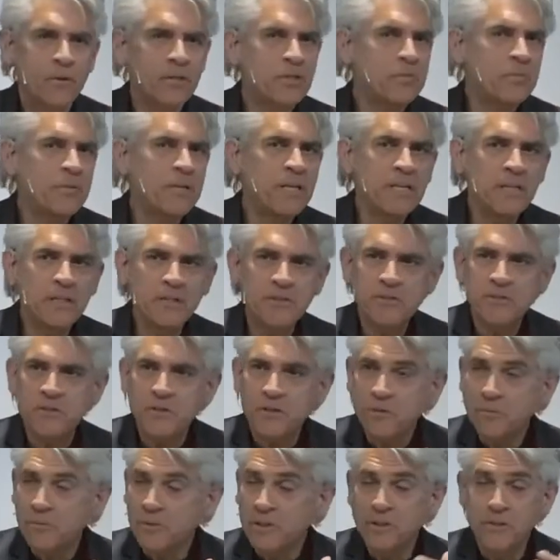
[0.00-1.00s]
which
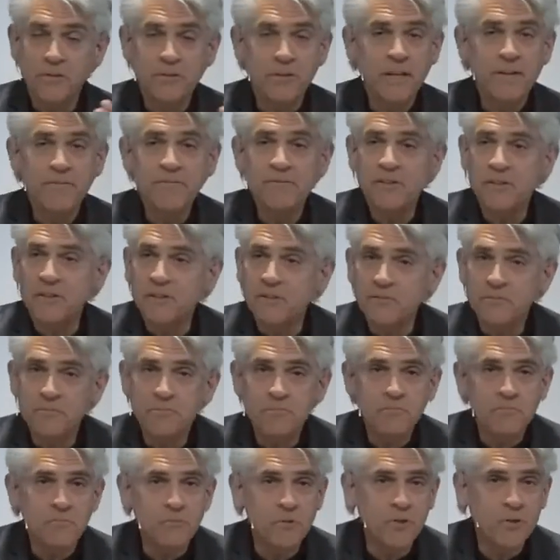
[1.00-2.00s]
means you really don't have to
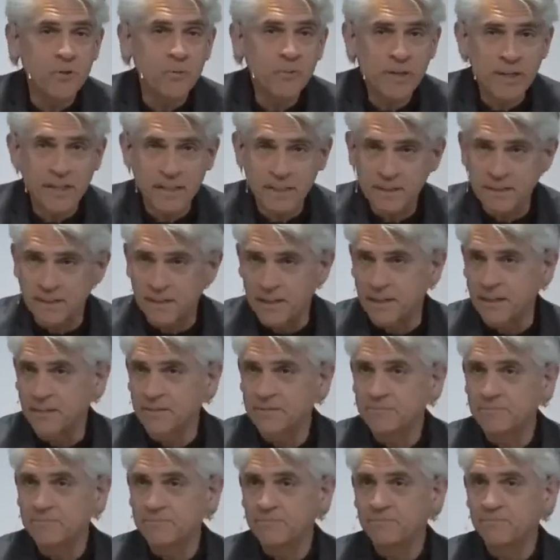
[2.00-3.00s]
do
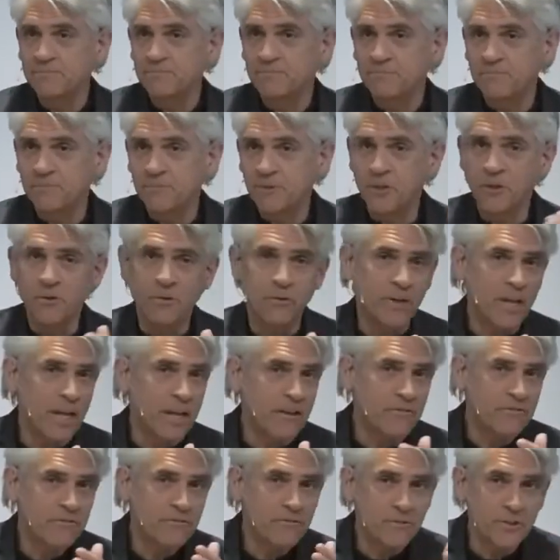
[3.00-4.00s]
anything. You
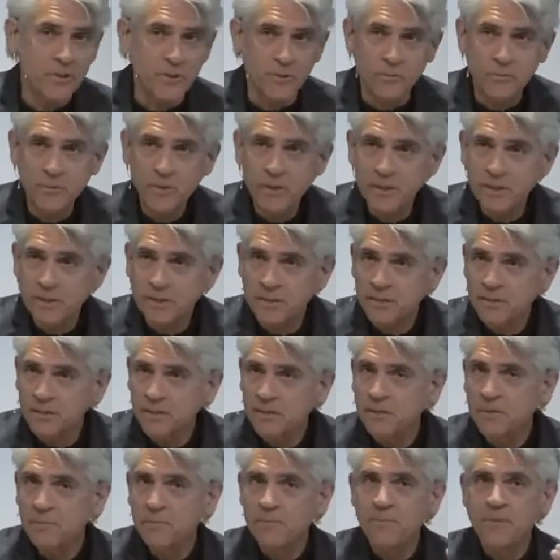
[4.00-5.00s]
don't have free
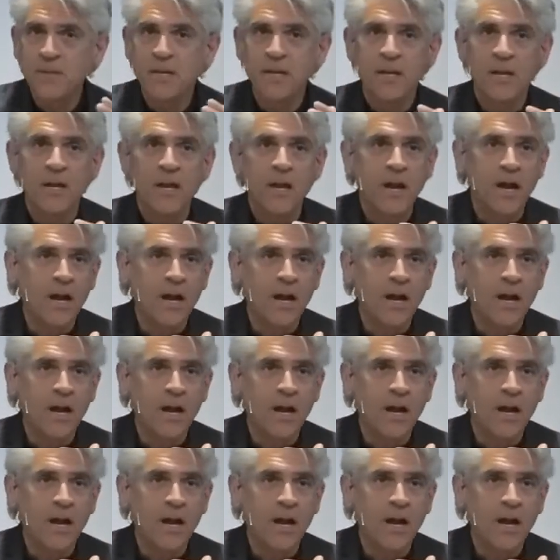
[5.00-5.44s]
will.